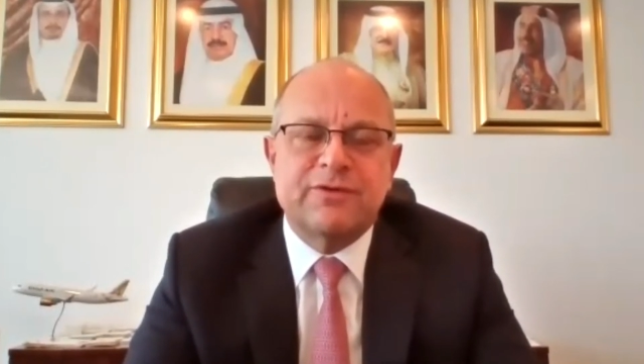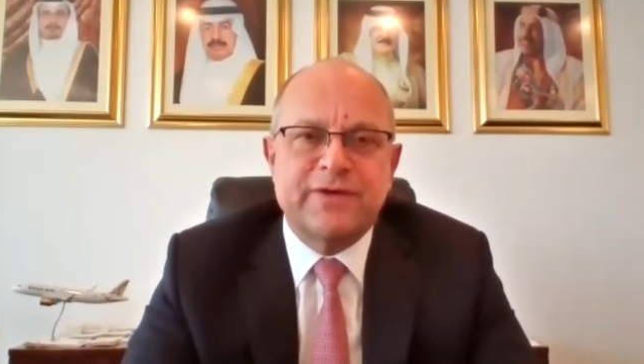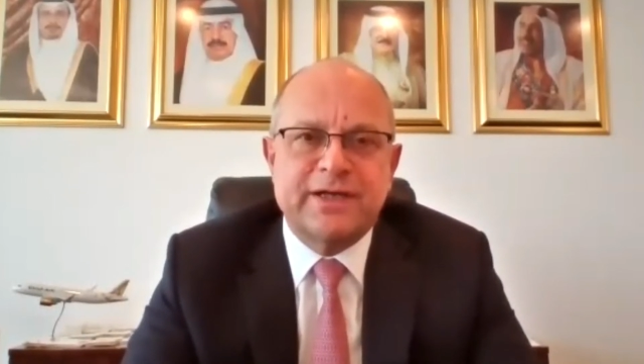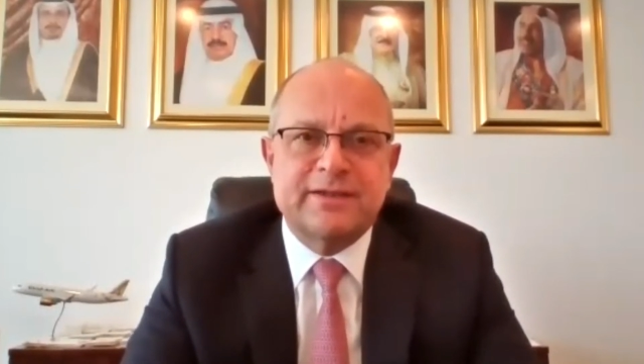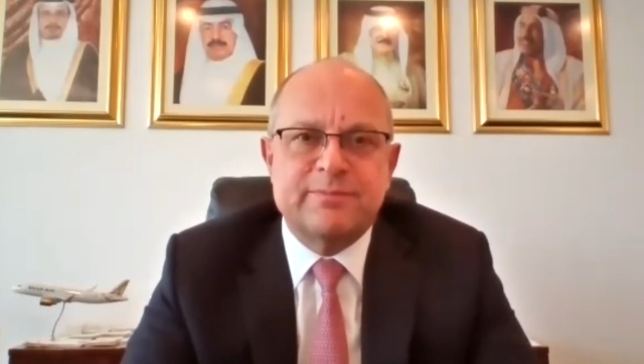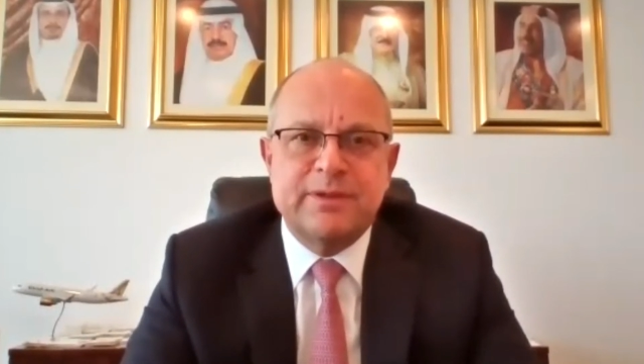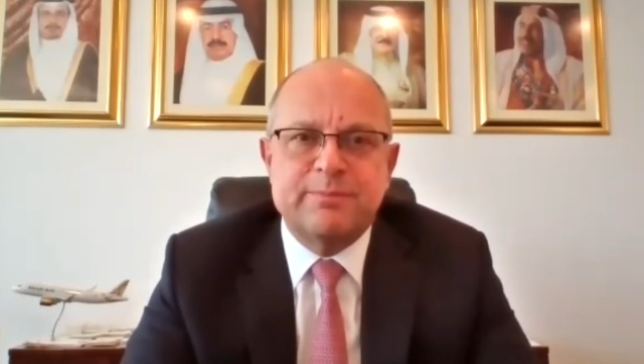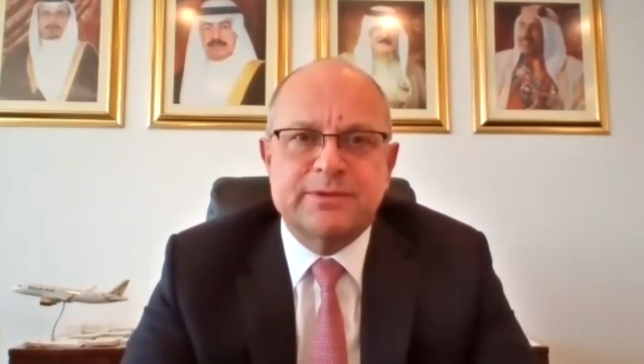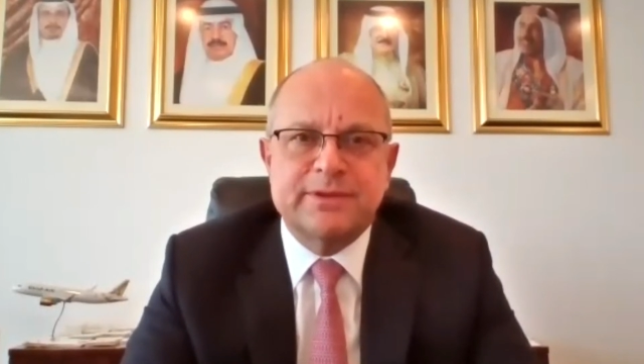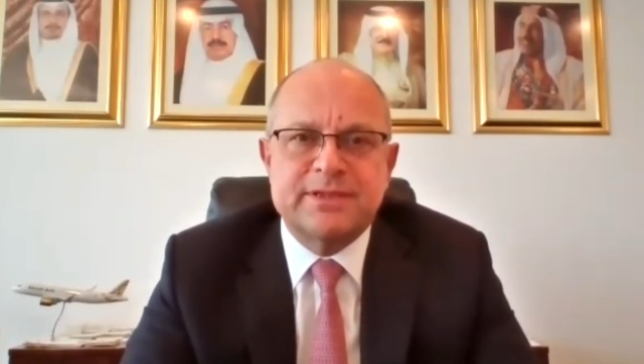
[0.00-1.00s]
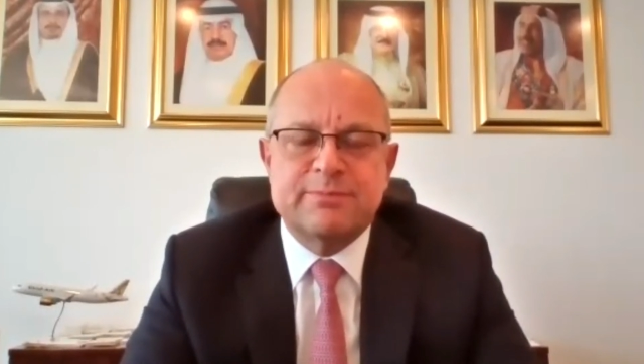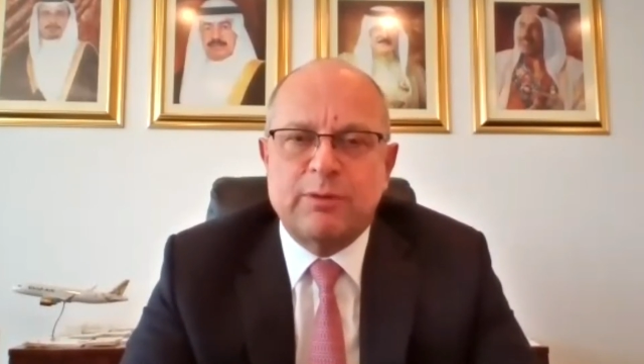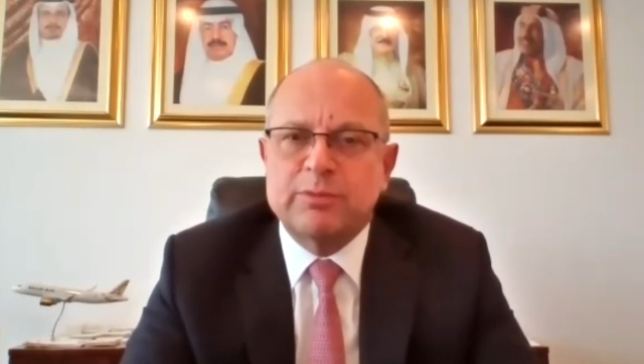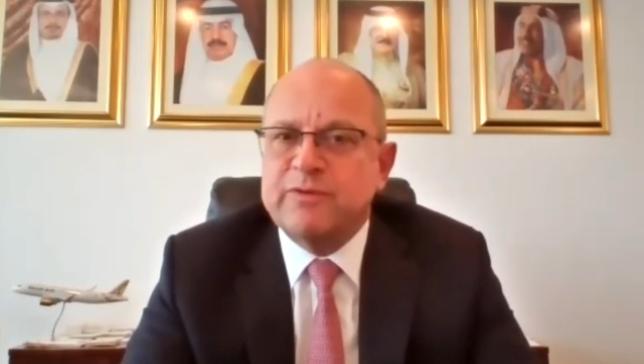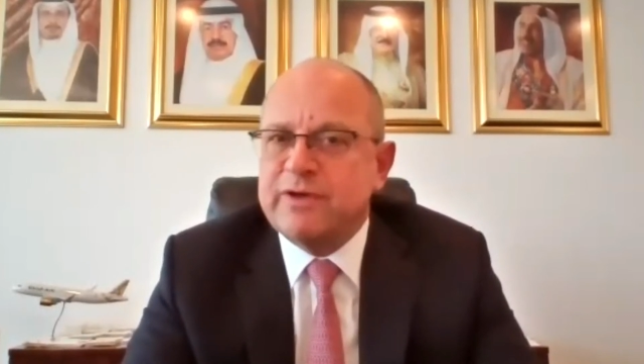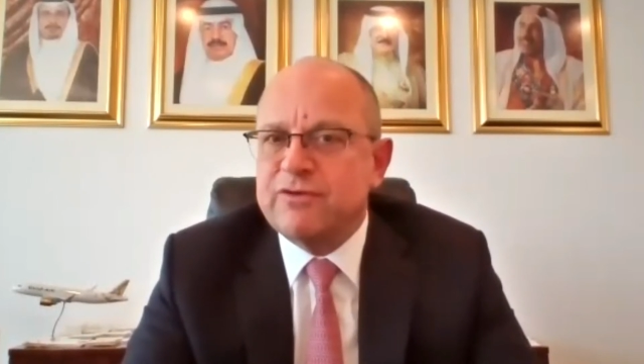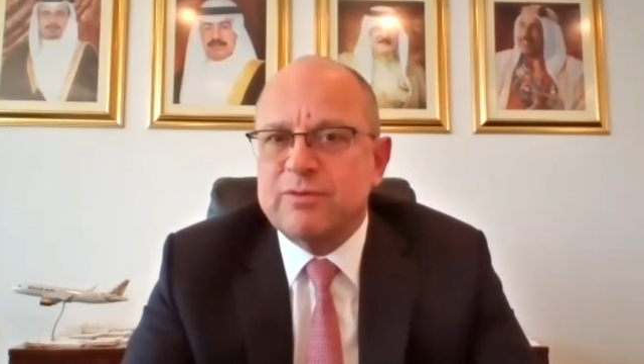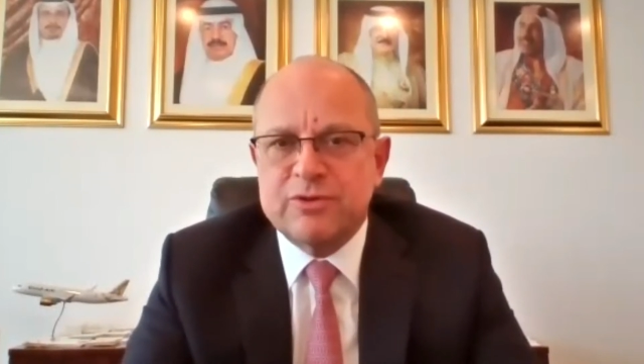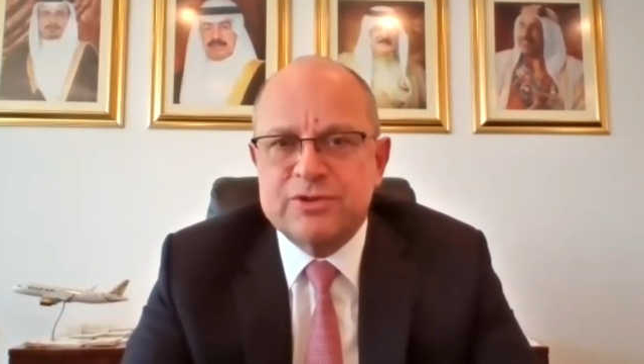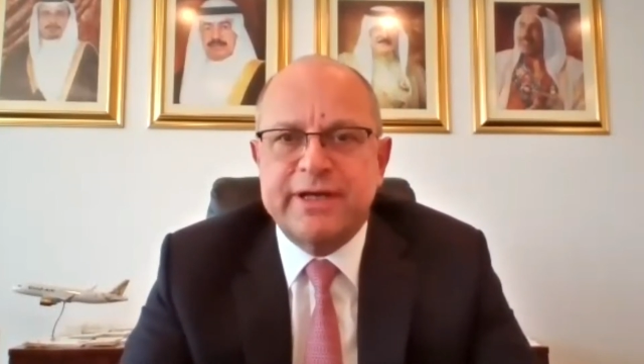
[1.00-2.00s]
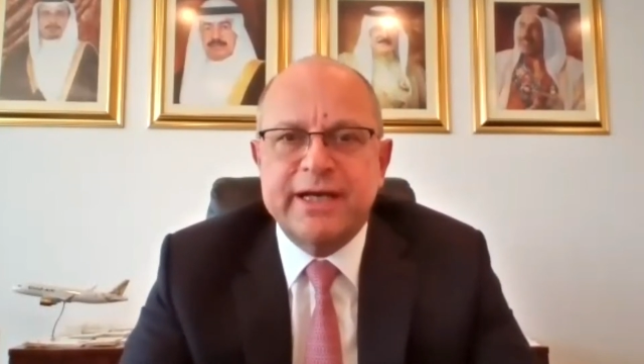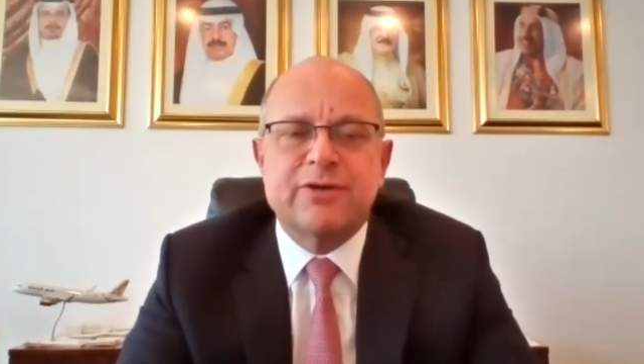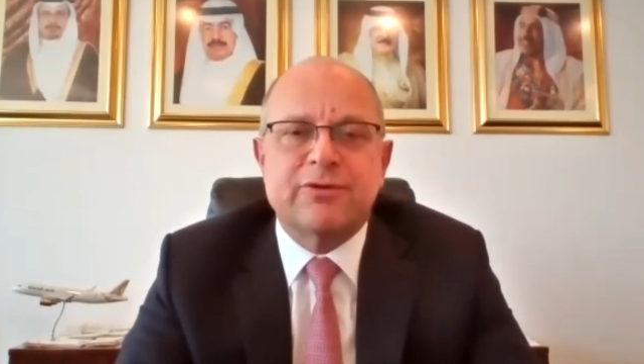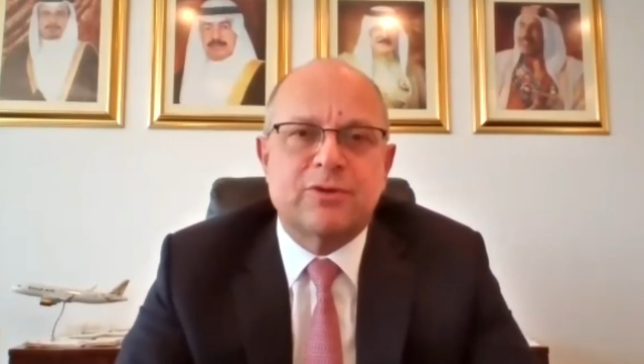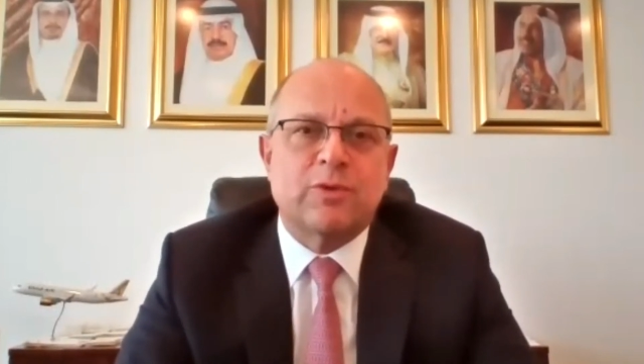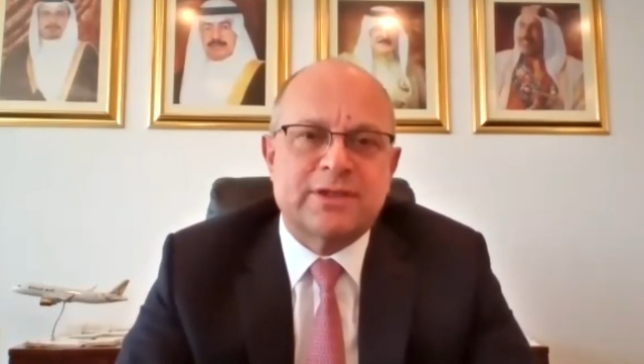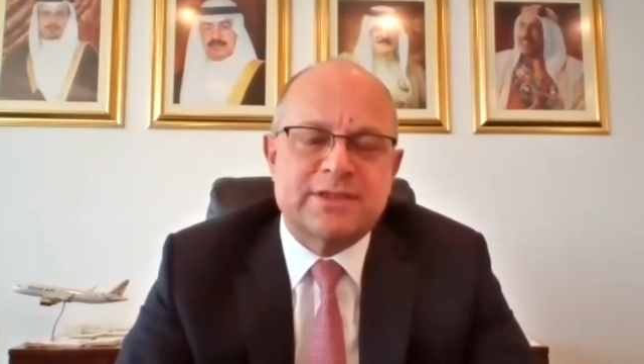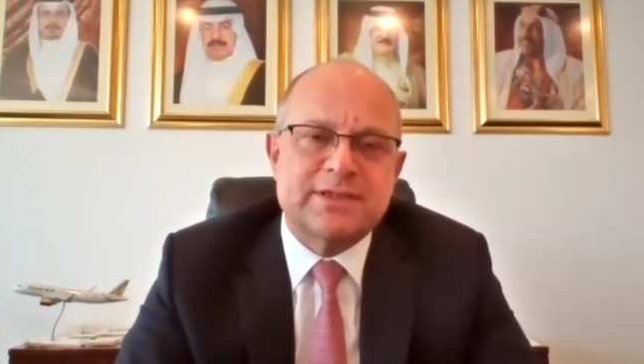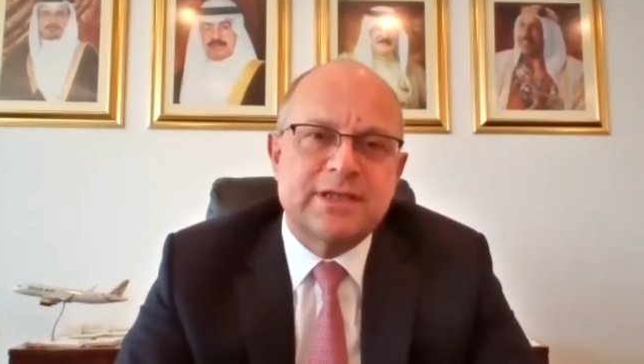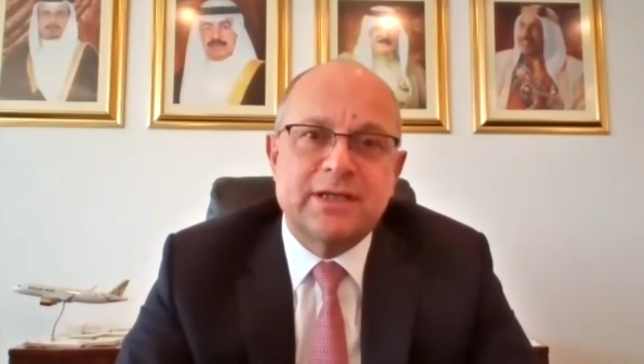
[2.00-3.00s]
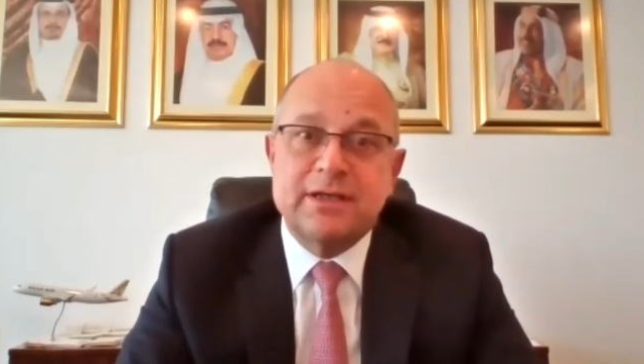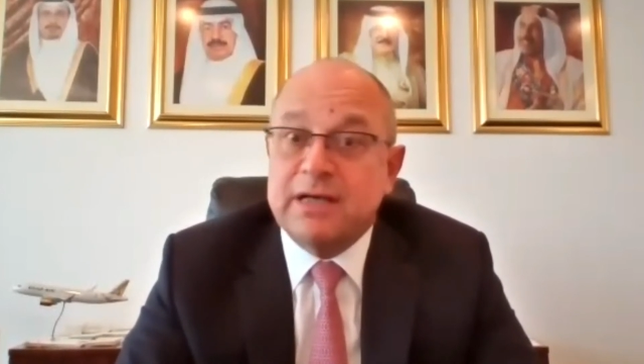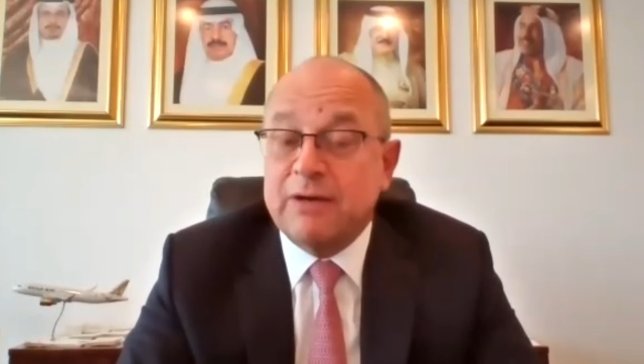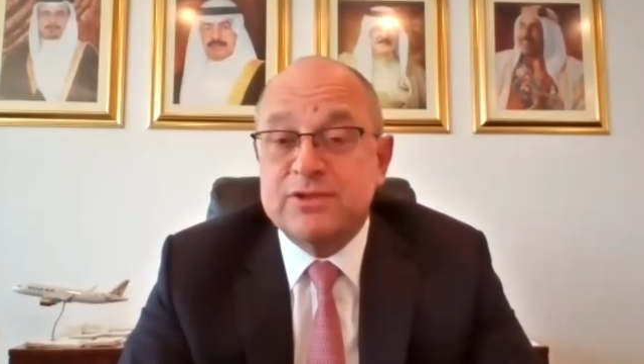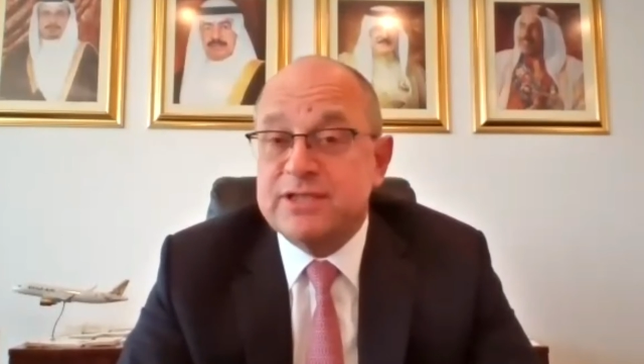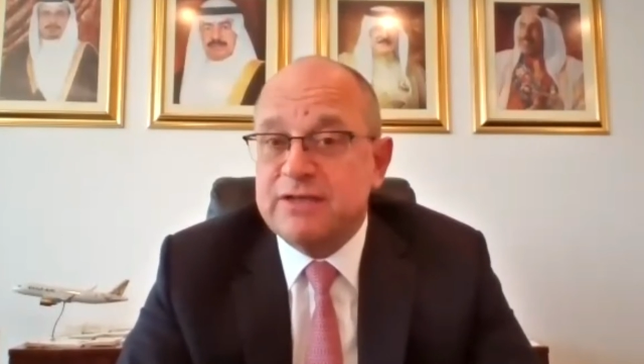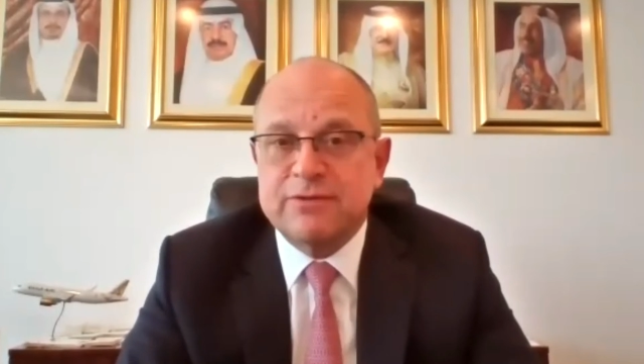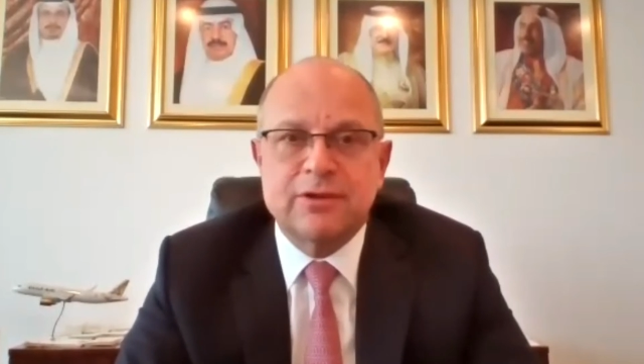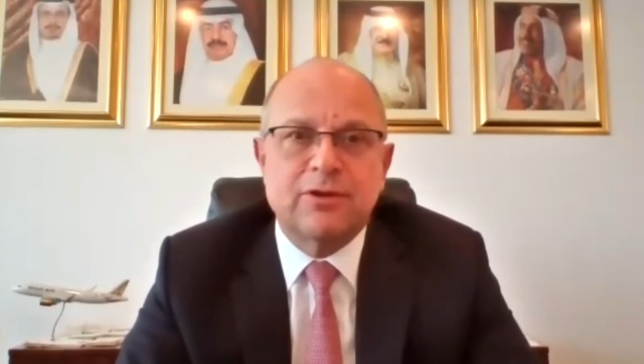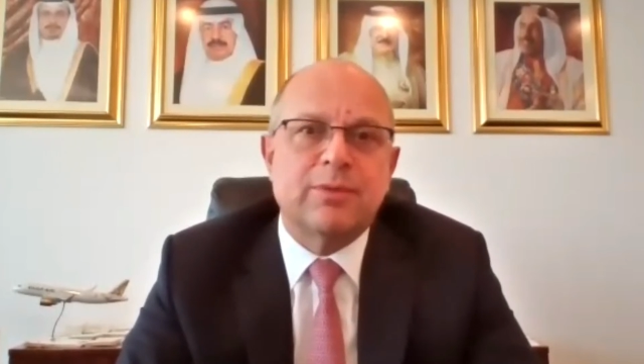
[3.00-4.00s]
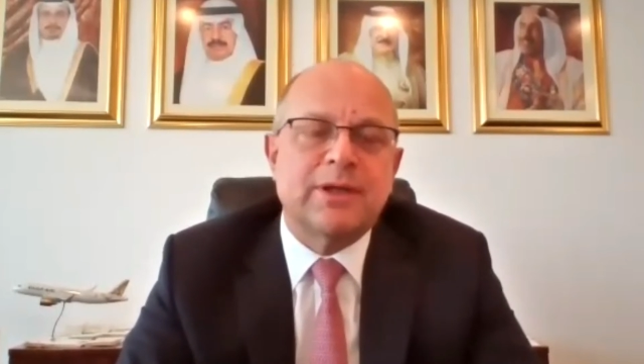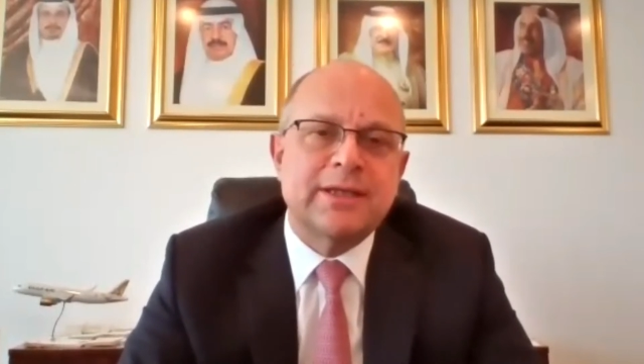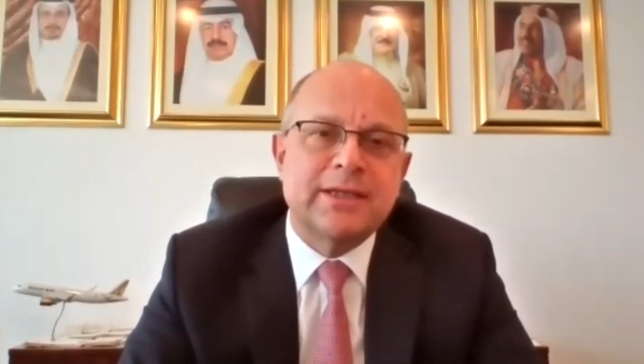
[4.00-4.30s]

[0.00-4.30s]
infected people is probably one of the most accurate ones, I would say, even globally.